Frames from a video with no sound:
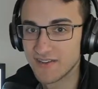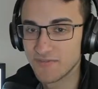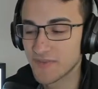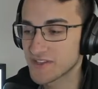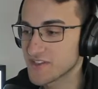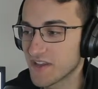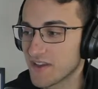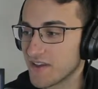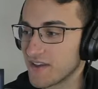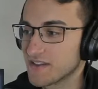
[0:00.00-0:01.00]
It's like
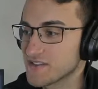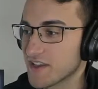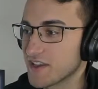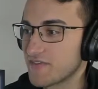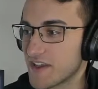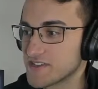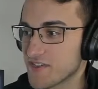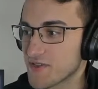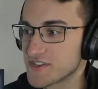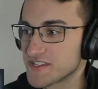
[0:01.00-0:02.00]
advancing
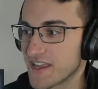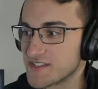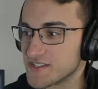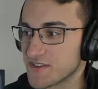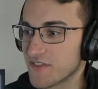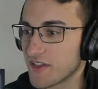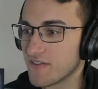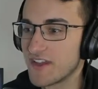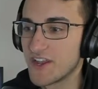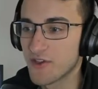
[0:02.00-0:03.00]
through the stages of like a
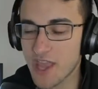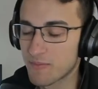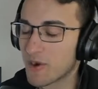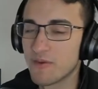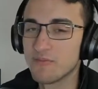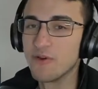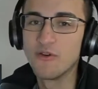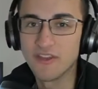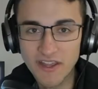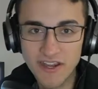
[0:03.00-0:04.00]
video game or a
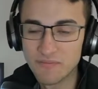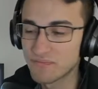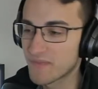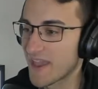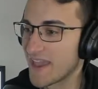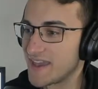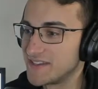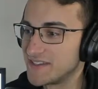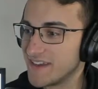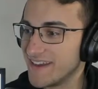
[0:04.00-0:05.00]
movie.
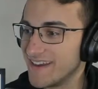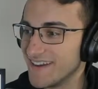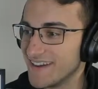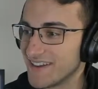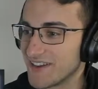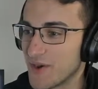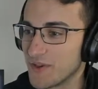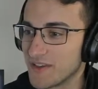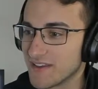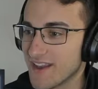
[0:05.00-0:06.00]
And, you know,
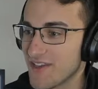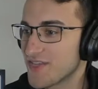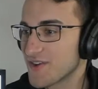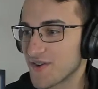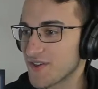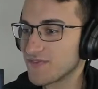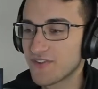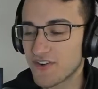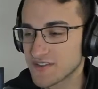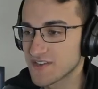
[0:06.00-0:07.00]
we got through the
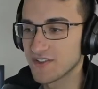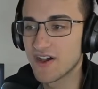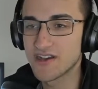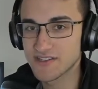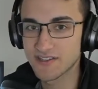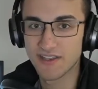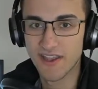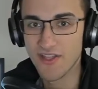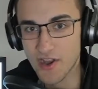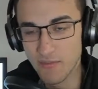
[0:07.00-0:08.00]
first loss to
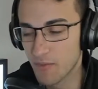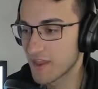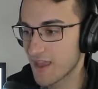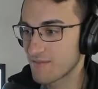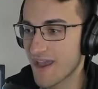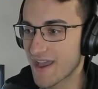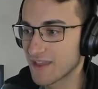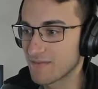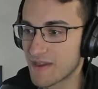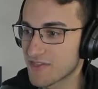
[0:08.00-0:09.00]
Hillary, but we came back
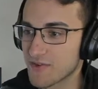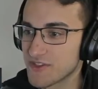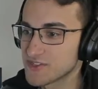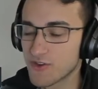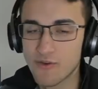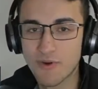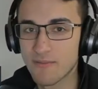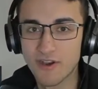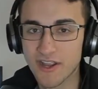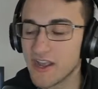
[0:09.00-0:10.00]
and made it through this whole
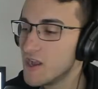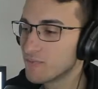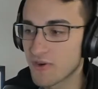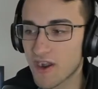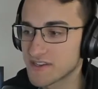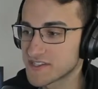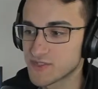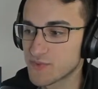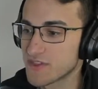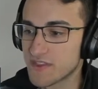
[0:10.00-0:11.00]
primary
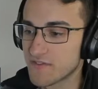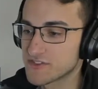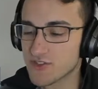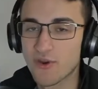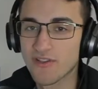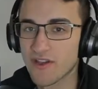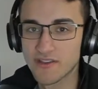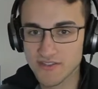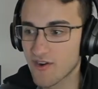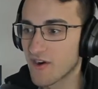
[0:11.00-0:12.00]
process with the different
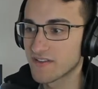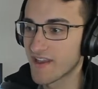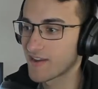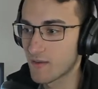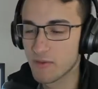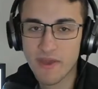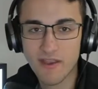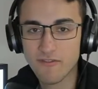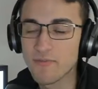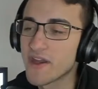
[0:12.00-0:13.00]
storylines, the heart attack coming
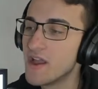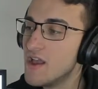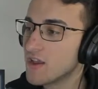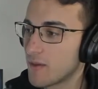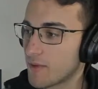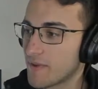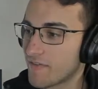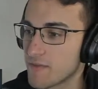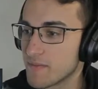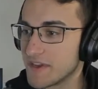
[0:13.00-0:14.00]
back from that, coming back
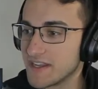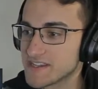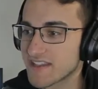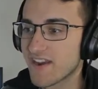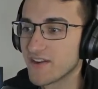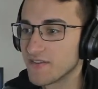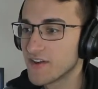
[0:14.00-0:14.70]
from the media's narrative.